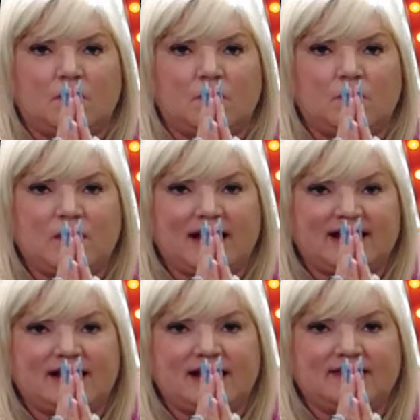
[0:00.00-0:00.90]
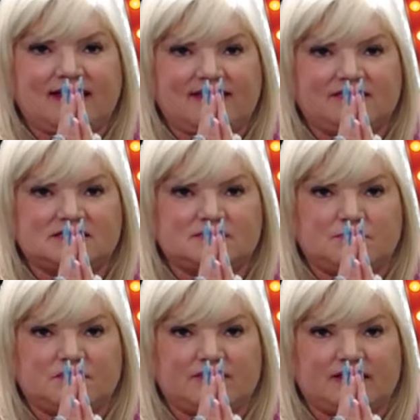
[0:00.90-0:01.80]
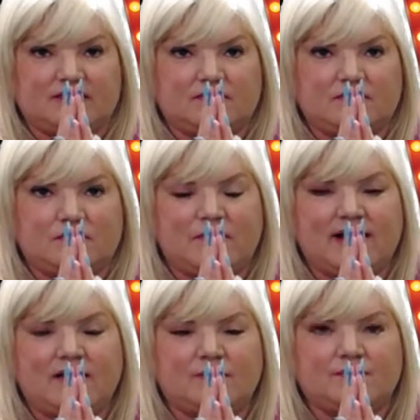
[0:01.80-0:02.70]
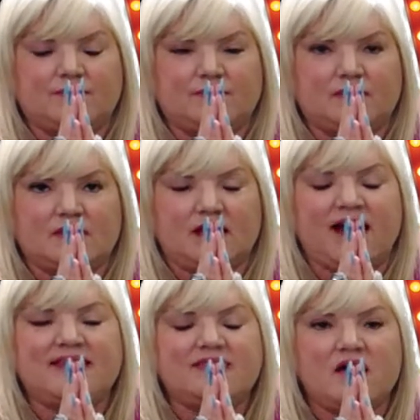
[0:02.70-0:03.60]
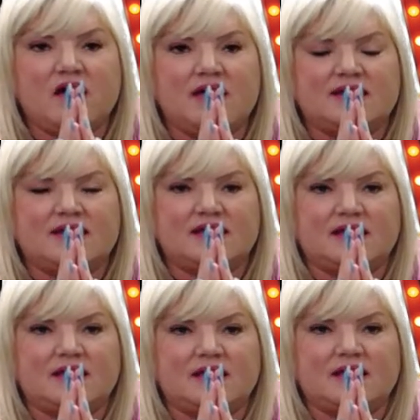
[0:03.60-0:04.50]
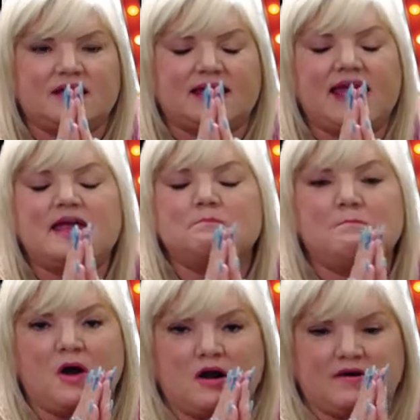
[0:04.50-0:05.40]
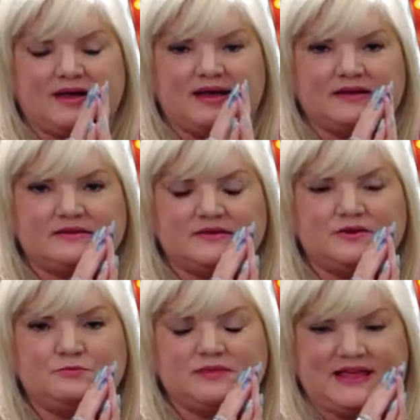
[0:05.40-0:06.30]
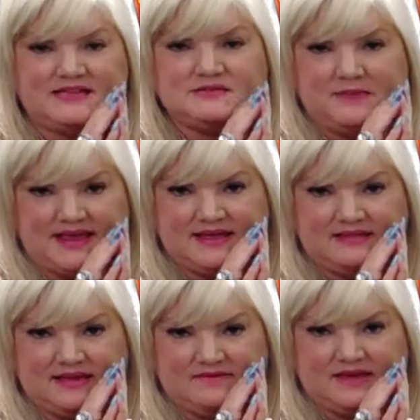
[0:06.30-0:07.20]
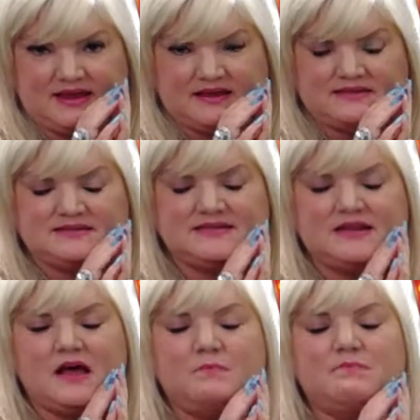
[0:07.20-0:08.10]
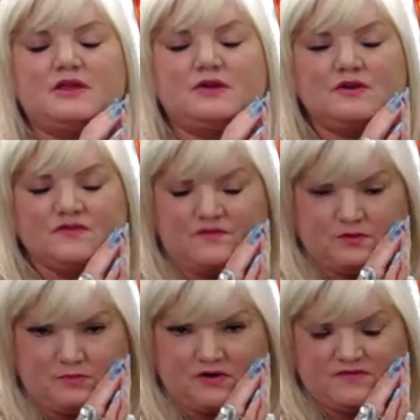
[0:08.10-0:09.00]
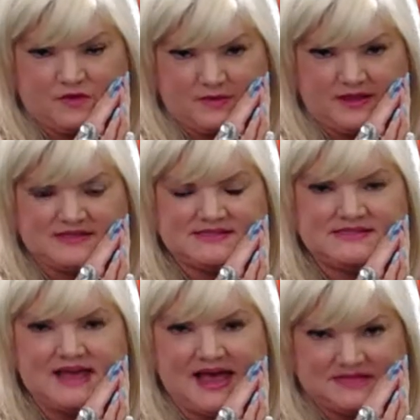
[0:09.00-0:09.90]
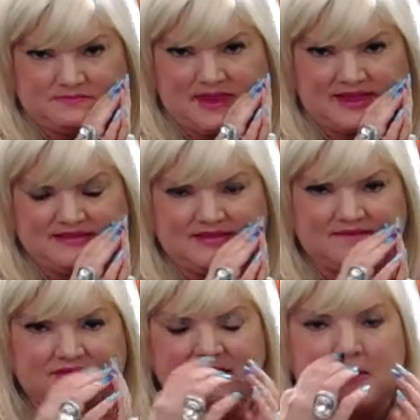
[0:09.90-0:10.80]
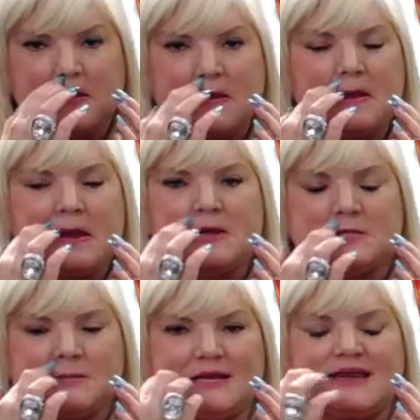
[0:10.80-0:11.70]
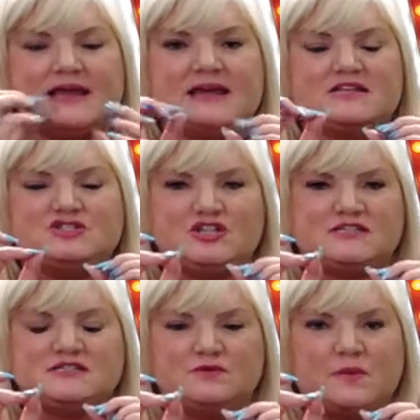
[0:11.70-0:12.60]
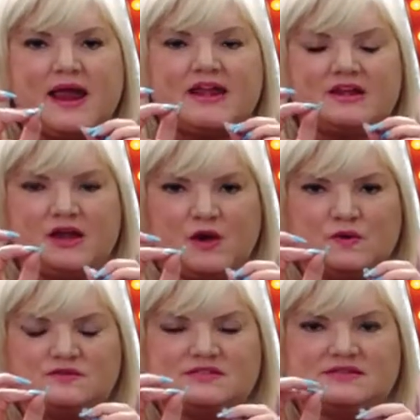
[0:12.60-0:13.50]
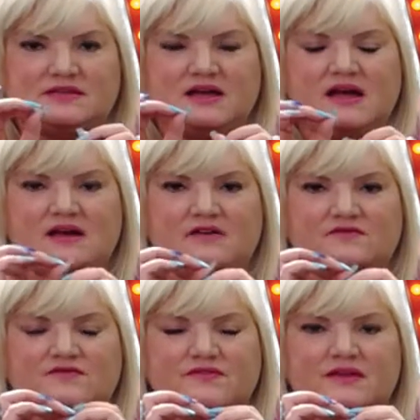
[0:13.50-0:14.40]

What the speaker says: Why did I like this movie? Well, I thought Kate Mara, who plays Megan Levy, did a beautiful performance as Megan Levy. She hit just the right notes of